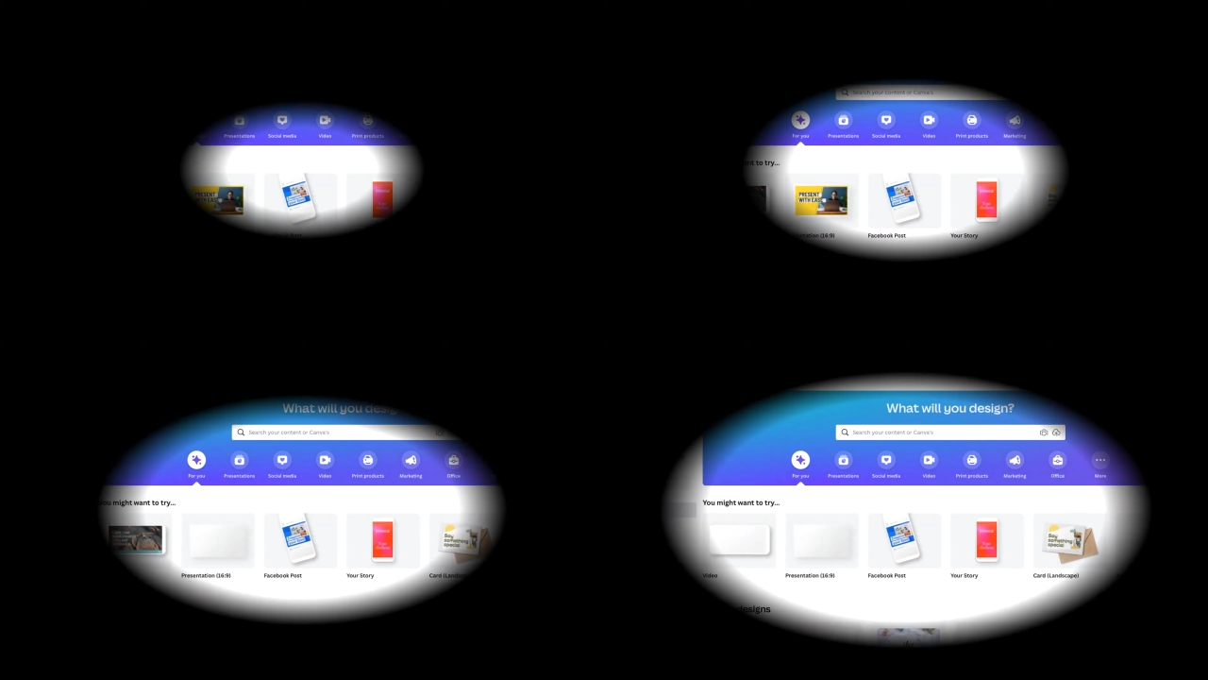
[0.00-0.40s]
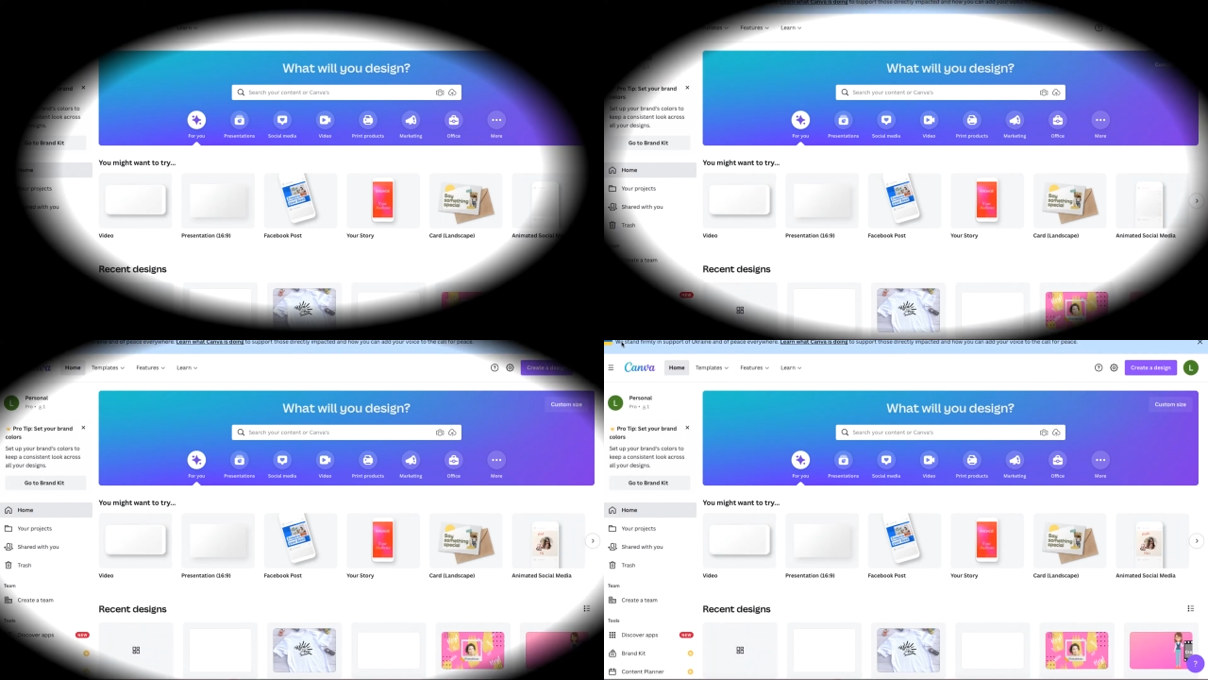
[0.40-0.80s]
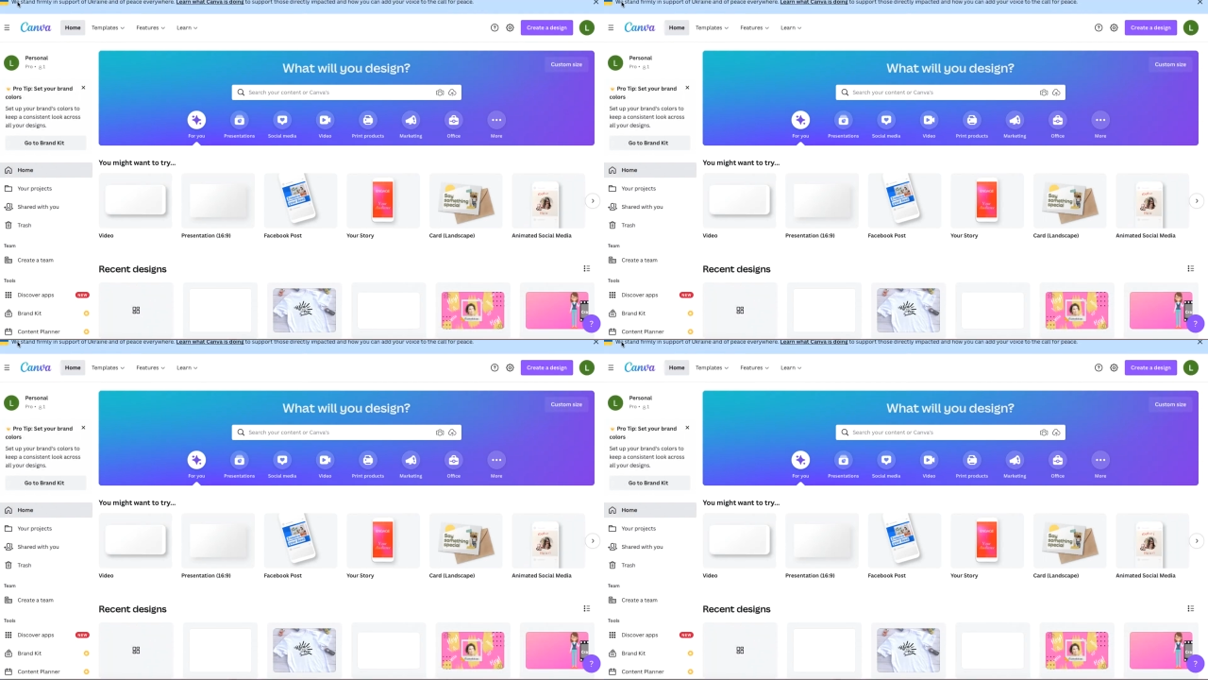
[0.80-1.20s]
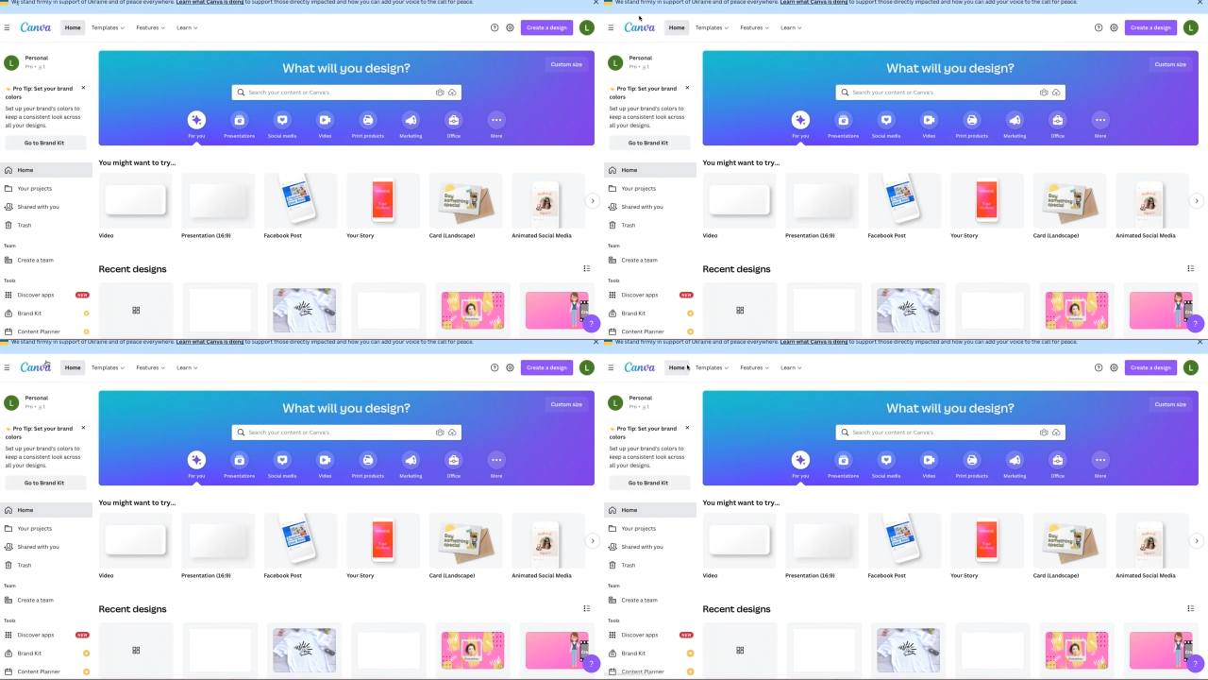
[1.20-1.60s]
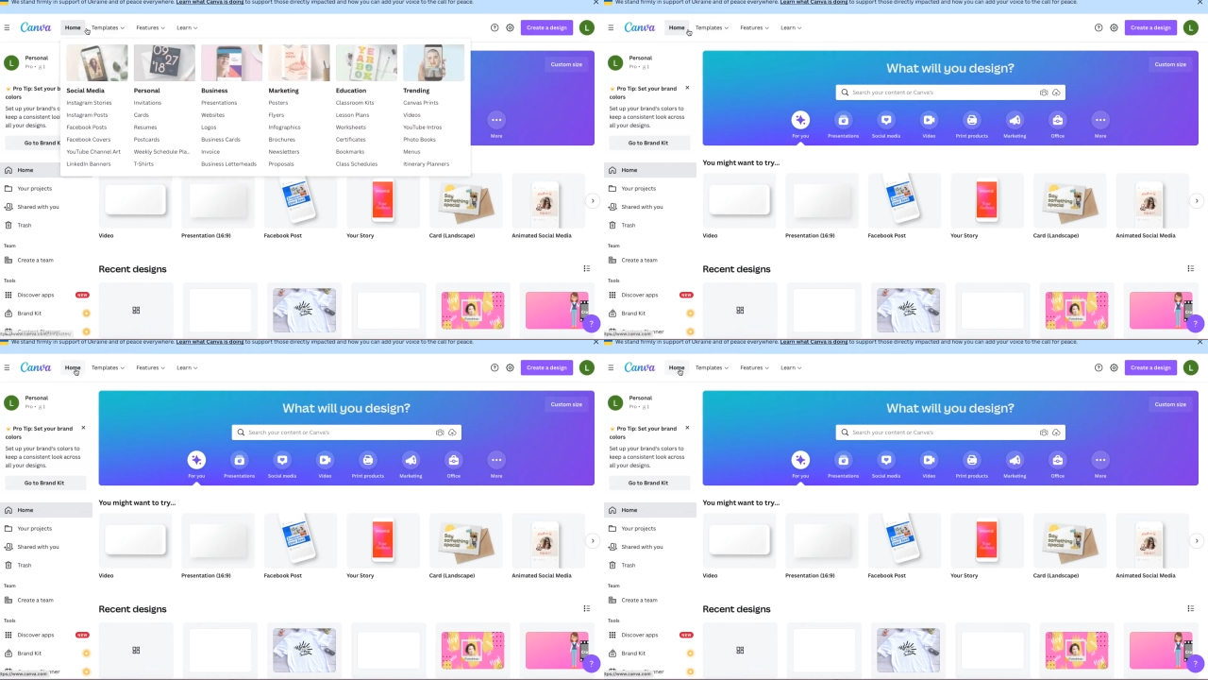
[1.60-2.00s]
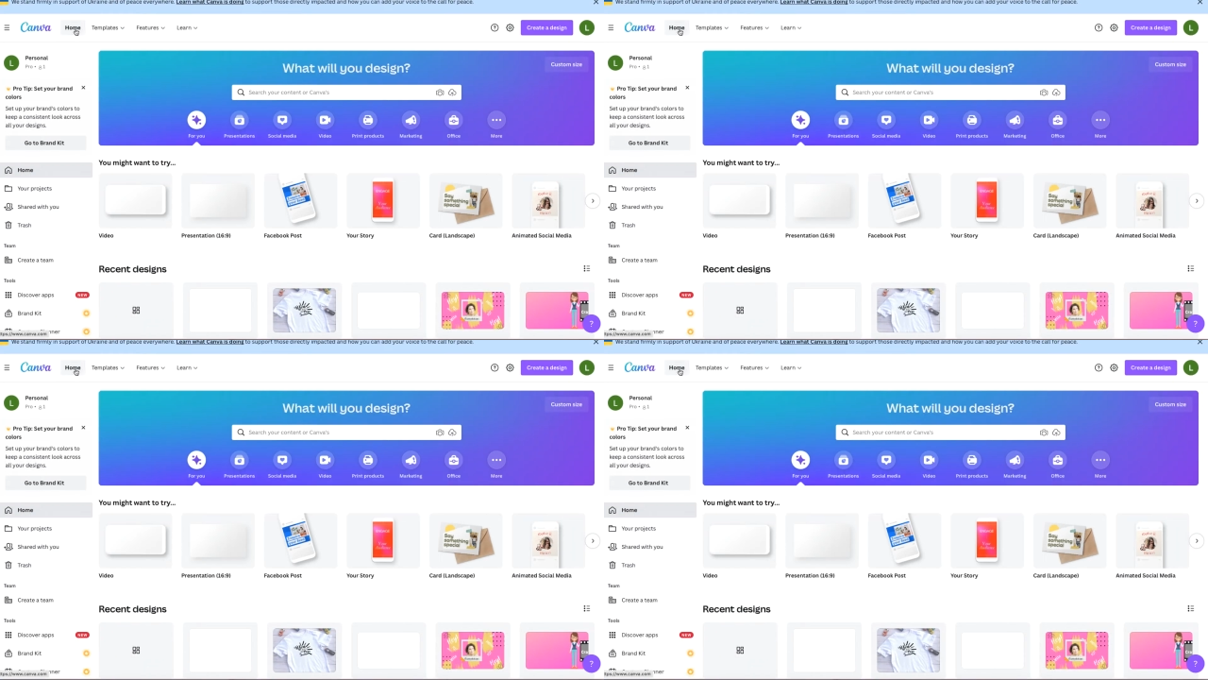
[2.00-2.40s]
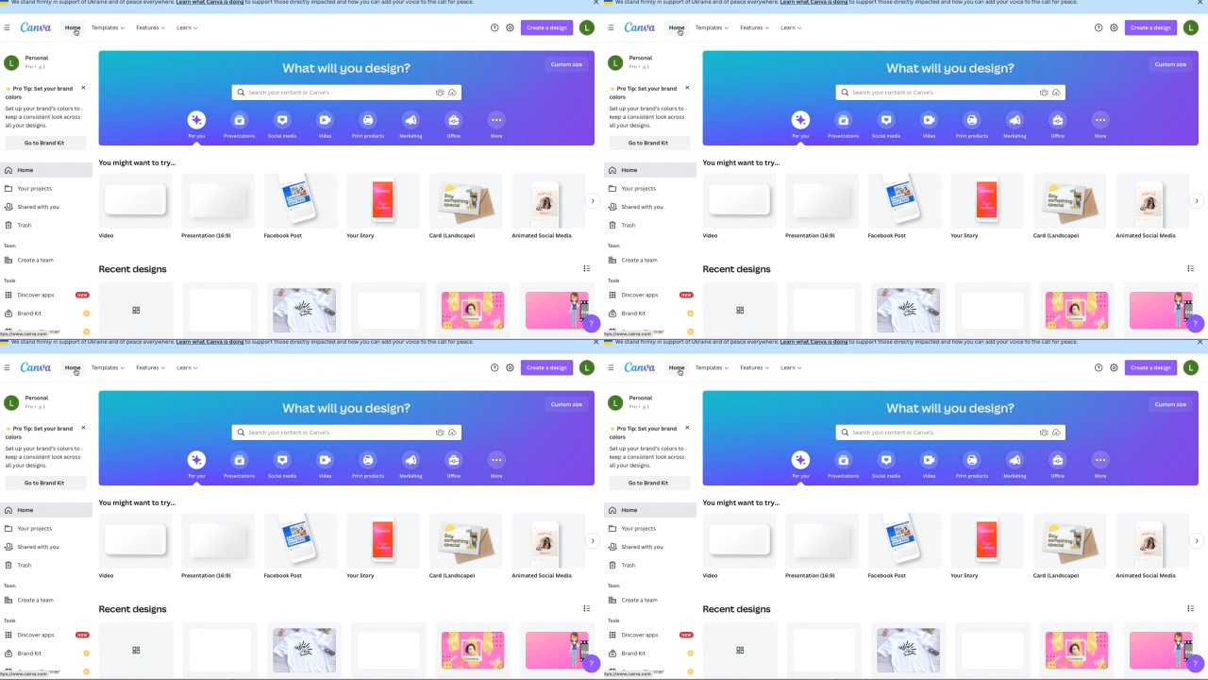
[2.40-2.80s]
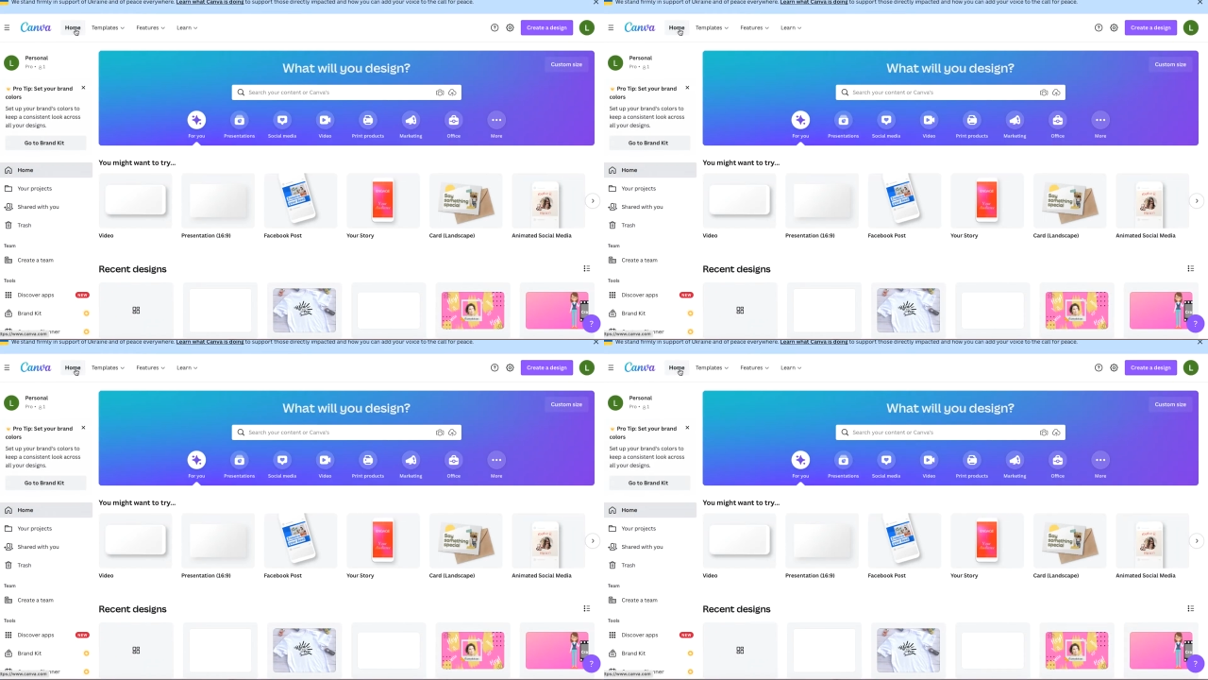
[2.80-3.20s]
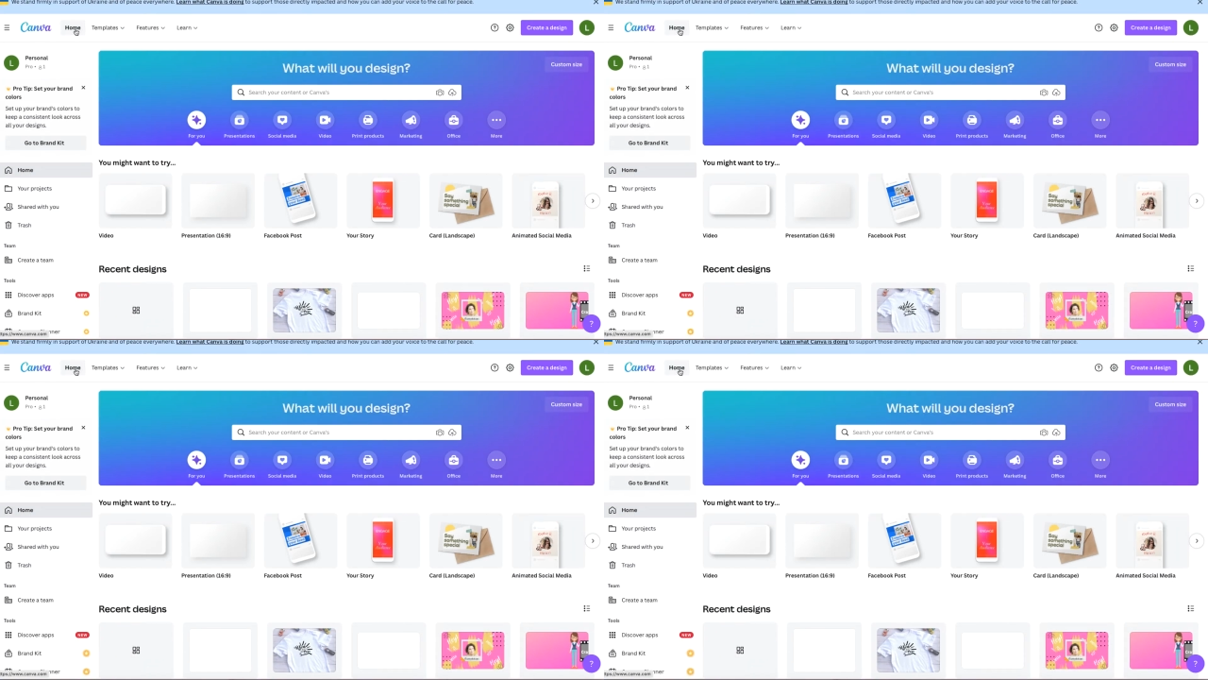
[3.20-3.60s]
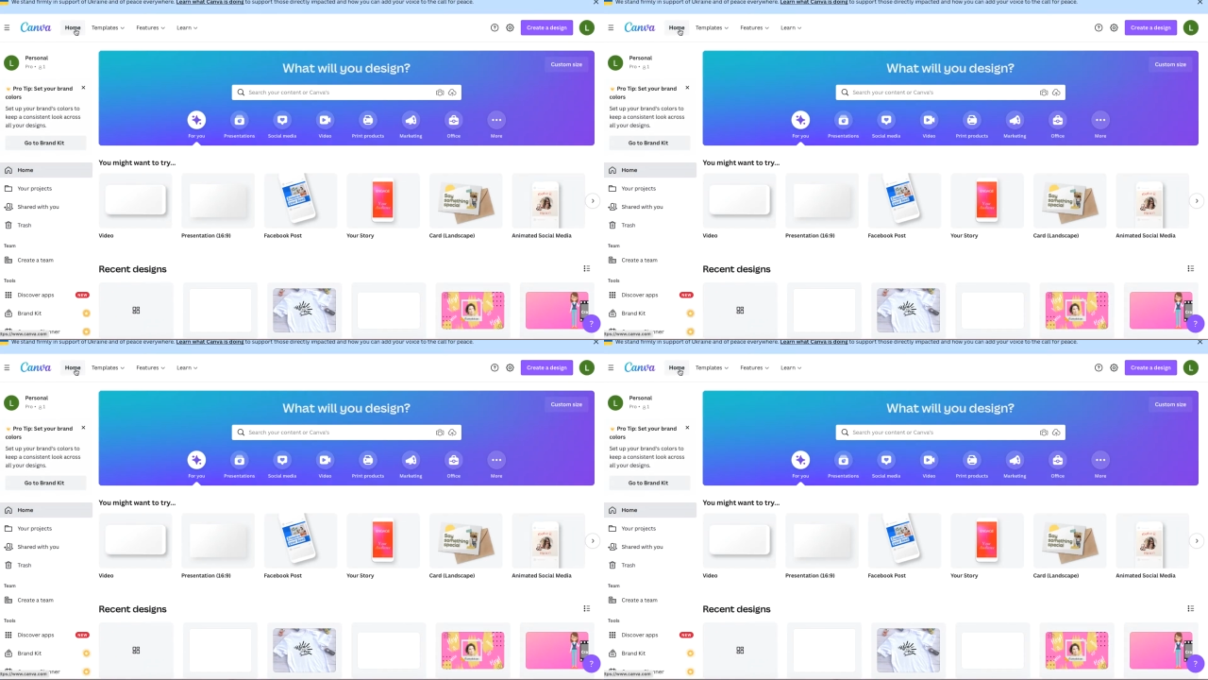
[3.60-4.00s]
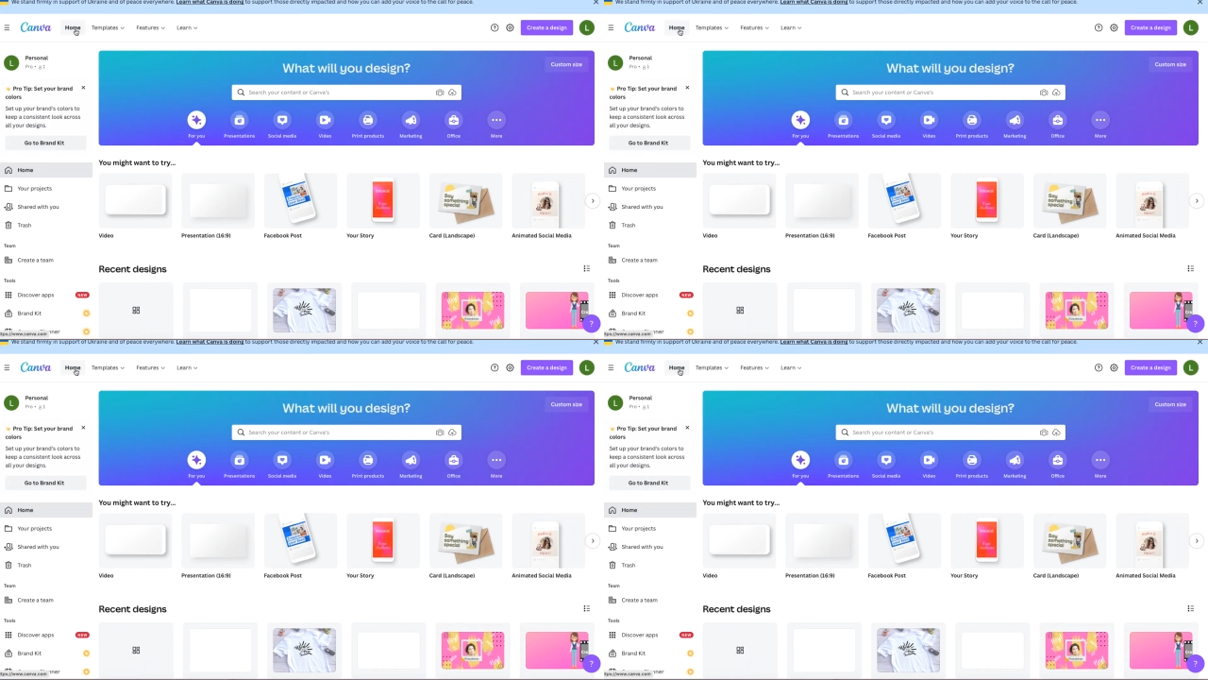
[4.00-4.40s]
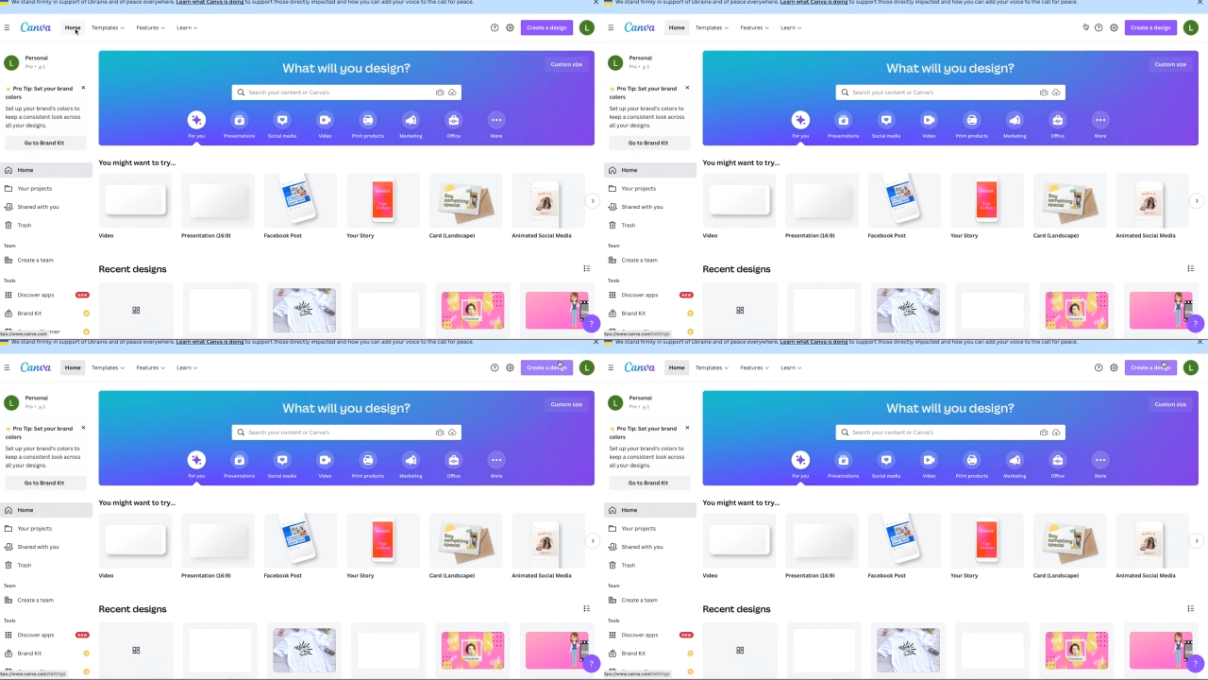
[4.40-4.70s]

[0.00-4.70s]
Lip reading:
[unreadable: no face in view]